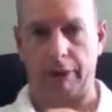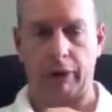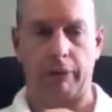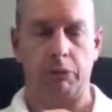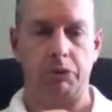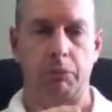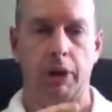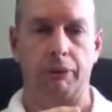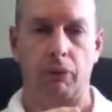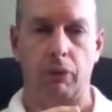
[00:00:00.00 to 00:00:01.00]
I even gave them some
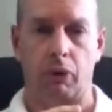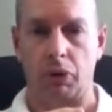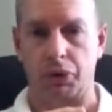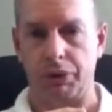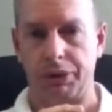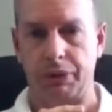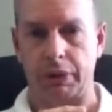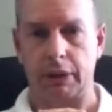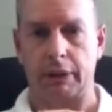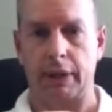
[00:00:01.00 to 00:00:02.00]
money for groceries and
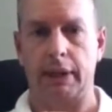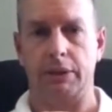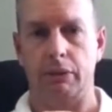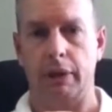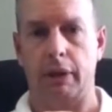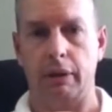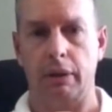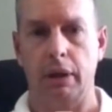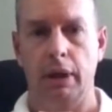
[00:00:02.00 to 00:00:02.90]
things like that so they could